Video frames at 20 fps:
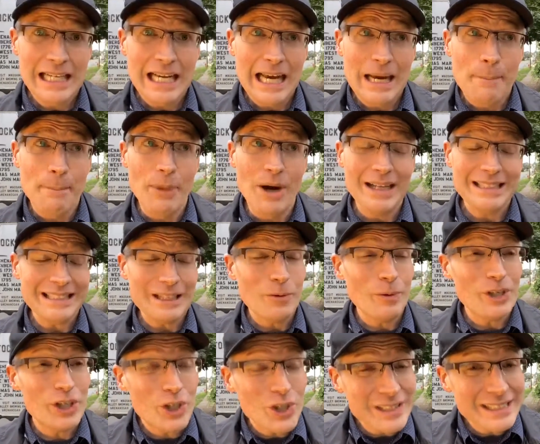but
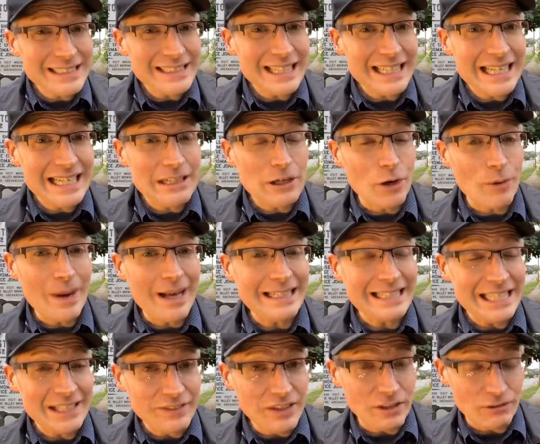we could see
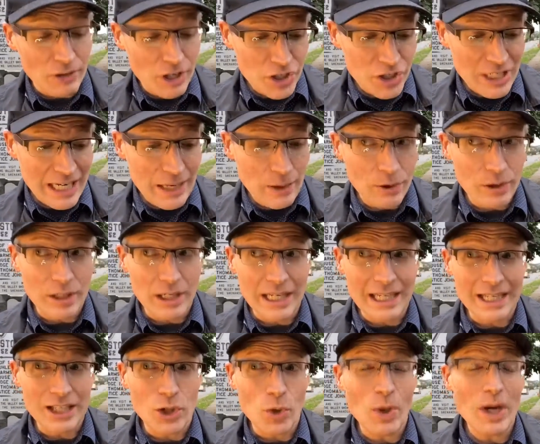around evening rush hour
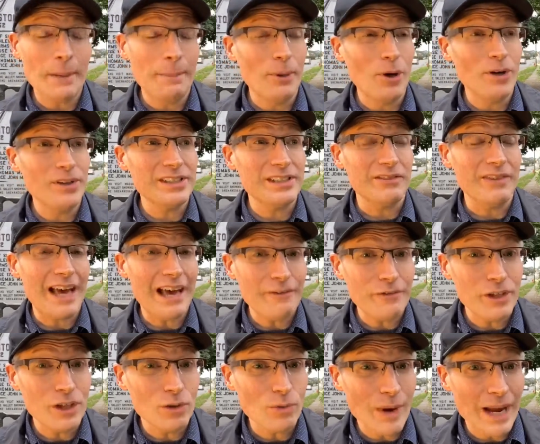a quick burst of
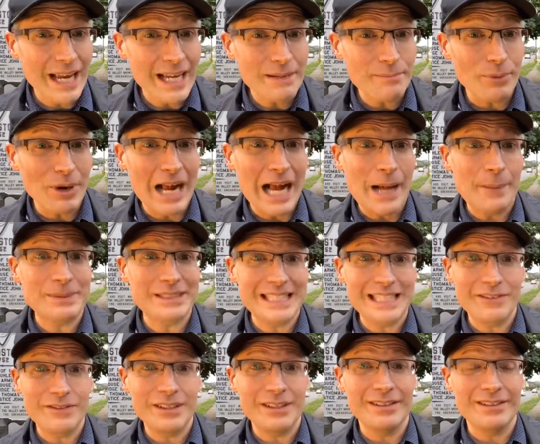heavier rain, perhaps
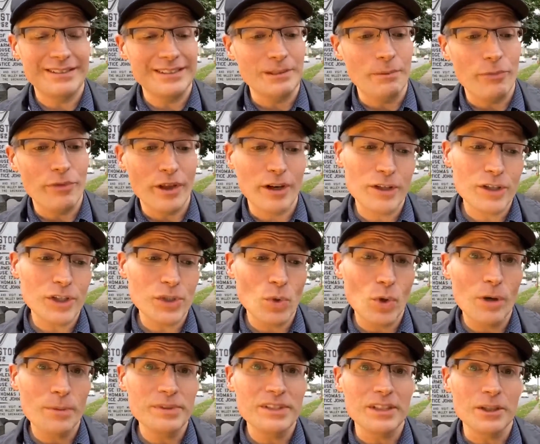even some
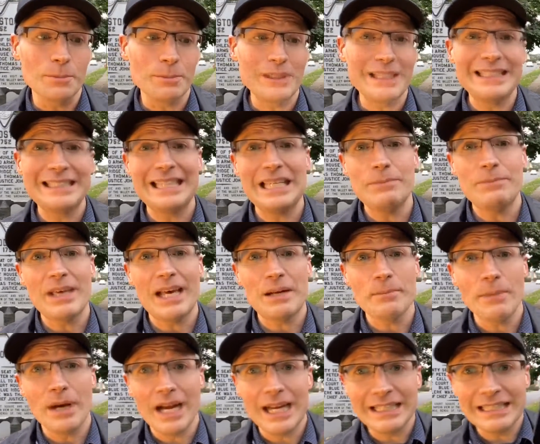thunderstorms, so please keep that in
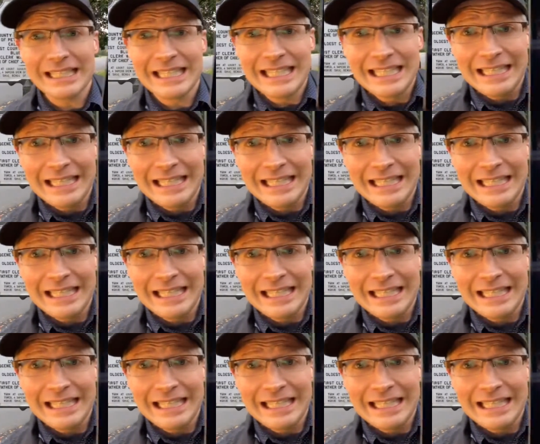mind.